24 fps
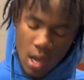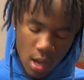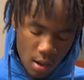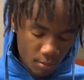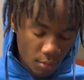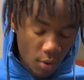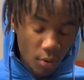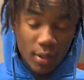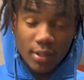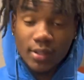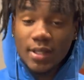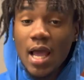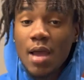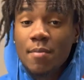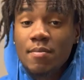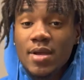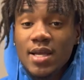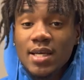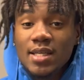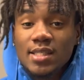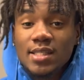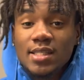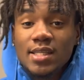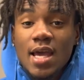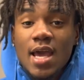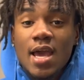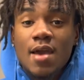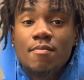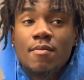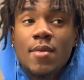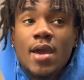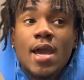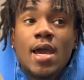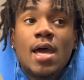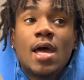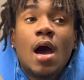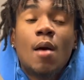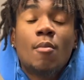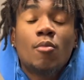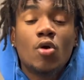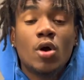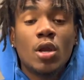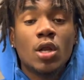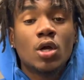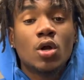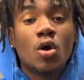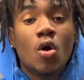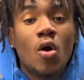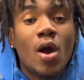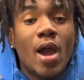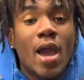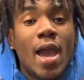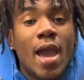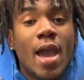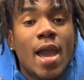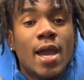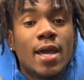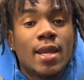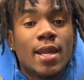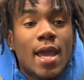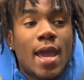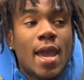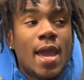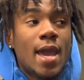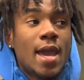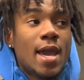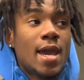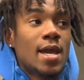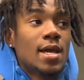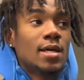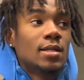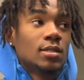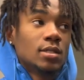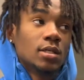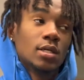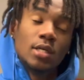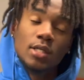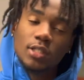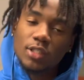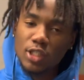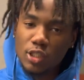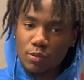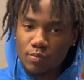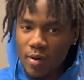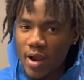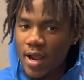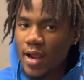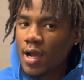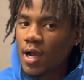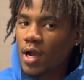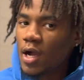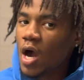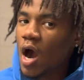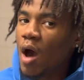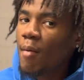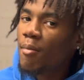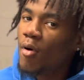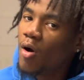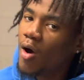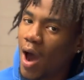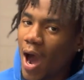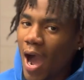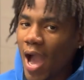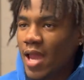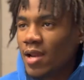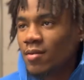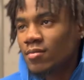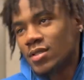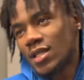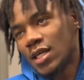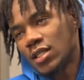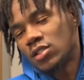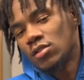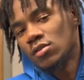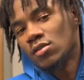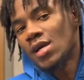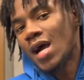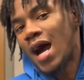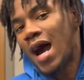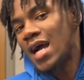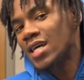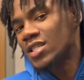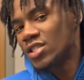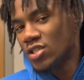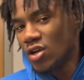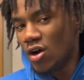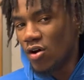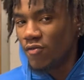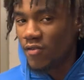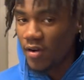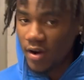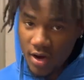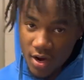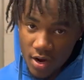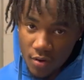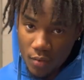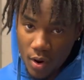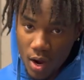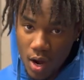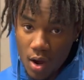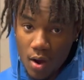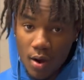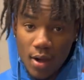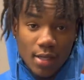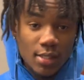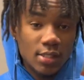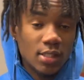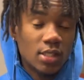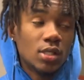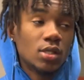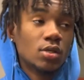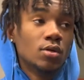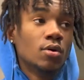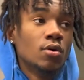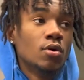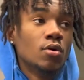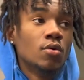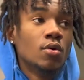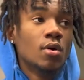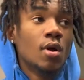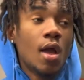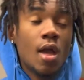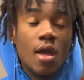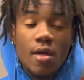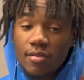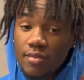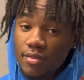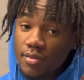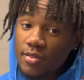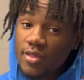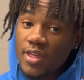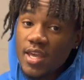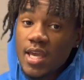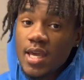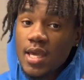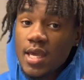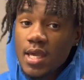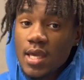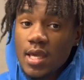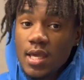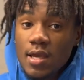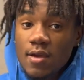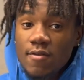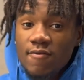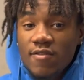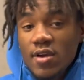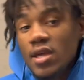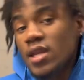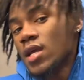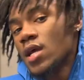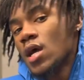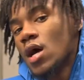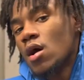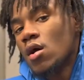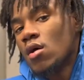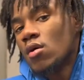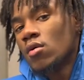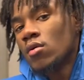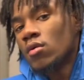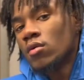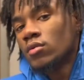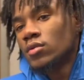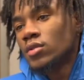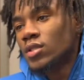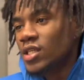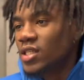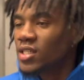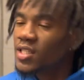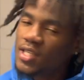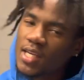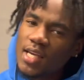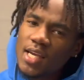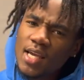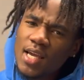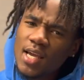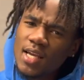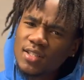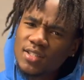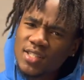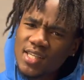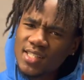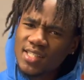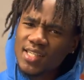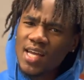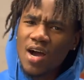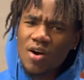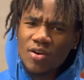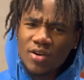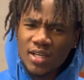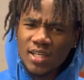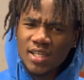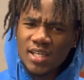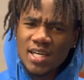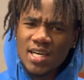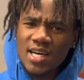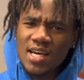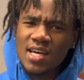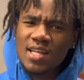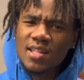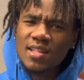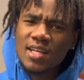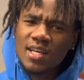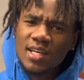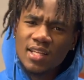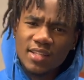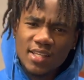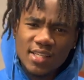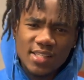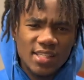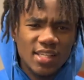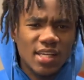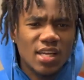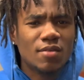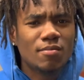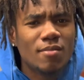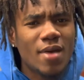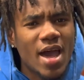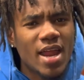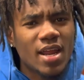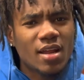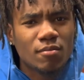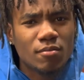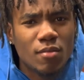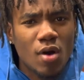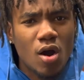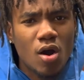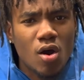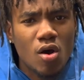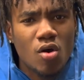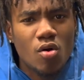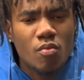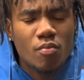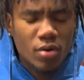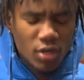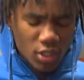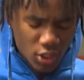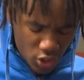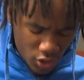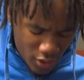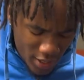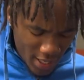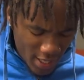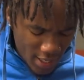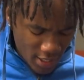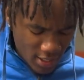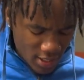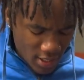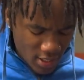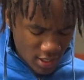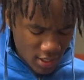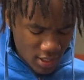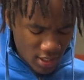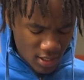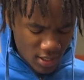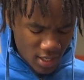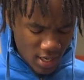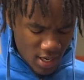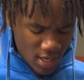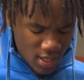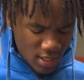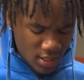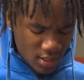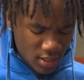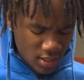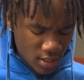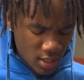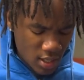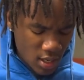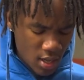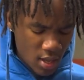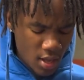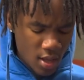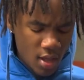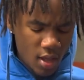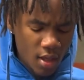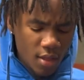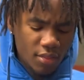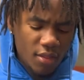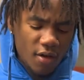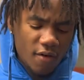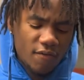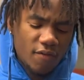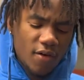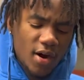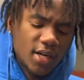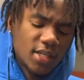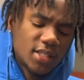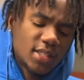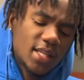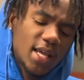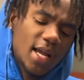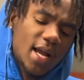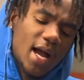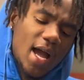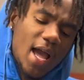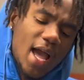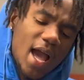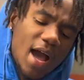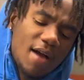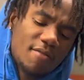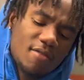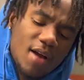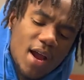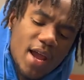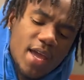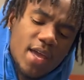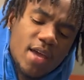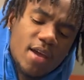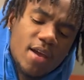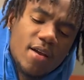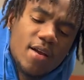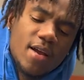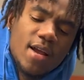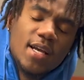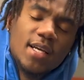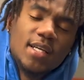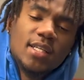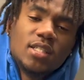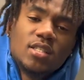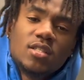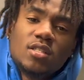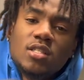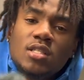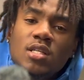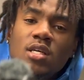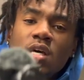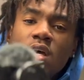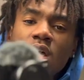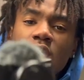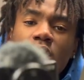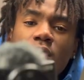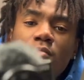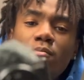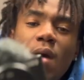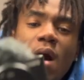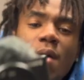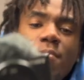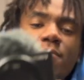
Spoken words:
But with that being said, man, I'm gonna go ahead and just bring a couple items that you guys know very well into the video to see just how good the cinematic mode portrays these things. The first thing I have right here is my